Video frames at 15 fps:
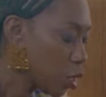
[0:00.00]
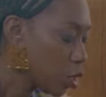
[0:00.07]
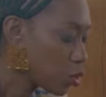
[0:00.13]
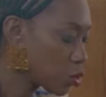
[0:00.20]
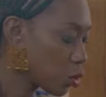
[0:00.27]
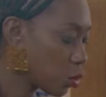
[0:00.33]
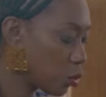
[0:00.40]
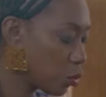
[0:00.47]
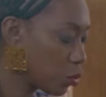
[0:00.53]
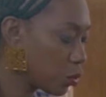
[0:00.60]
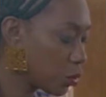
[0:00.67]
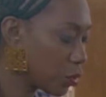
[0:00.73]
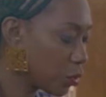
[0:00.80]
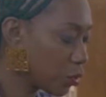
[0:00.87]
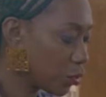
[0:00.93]
So
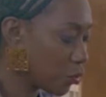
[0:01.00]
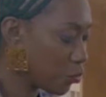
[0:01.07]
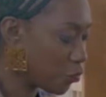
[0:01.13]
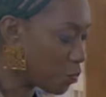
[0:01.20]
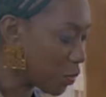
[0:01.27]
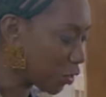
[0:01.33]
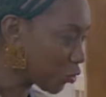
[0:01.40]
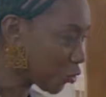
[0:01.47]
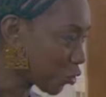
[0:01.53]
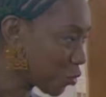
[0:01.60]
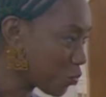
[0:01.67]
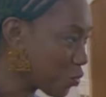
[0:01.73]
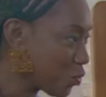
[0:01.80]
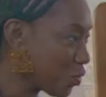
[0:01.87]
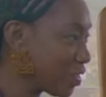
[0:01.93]
you've built your
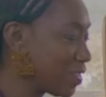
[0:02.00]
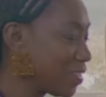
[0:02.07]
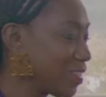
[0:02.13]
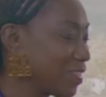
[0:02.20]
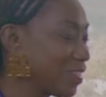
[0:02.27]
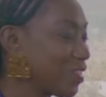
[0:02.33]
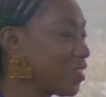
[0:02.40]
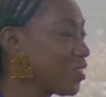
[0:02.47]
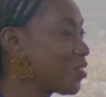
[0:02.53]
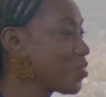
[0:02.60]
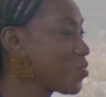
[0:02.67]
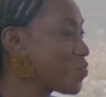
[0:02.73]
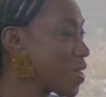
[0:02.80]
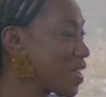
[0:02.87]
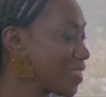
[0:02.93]
community,
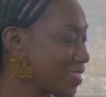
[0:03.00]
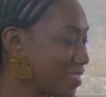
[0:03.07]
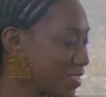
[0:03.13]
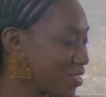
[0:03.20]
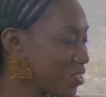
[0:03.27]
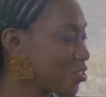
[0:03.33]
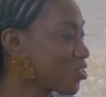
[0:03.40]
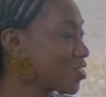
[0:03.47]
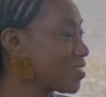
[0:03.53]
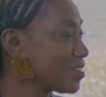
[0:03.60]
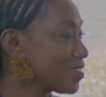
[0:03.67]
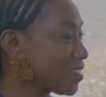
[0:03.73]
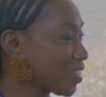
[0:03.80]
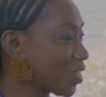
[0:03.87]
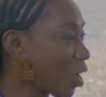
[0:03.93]
you made the decision
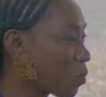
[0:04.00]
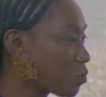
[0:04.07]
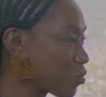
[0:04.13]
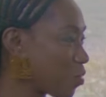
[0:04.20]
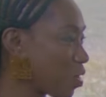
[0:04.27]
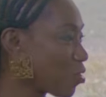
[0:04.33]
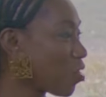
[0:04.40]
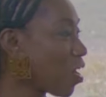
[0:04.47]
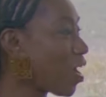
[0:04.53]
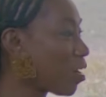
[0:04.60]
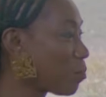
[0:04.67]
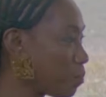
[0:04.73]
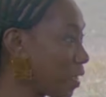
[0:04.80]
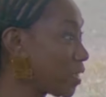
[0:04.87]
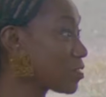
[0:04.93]
to come to
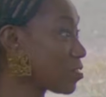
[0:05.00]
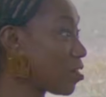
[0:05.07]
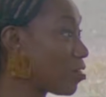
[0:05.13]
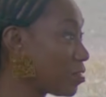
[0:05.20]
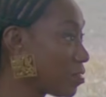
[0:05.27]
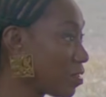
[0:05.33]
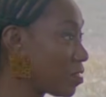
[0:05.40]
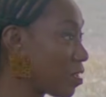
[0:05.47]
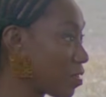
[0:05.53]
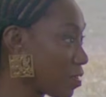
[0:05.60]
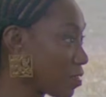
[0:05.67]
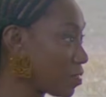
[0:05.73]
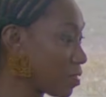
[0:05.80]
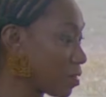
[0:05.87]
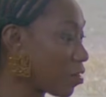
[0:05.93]
Accra based on
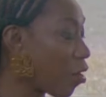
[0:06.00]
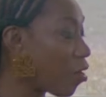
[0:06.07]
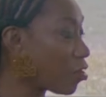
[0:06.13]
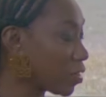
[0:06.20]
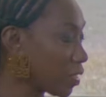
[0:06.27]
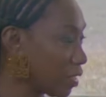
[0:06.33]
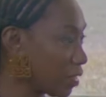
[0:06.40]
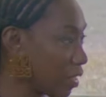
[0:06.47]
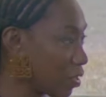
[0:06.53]
the calling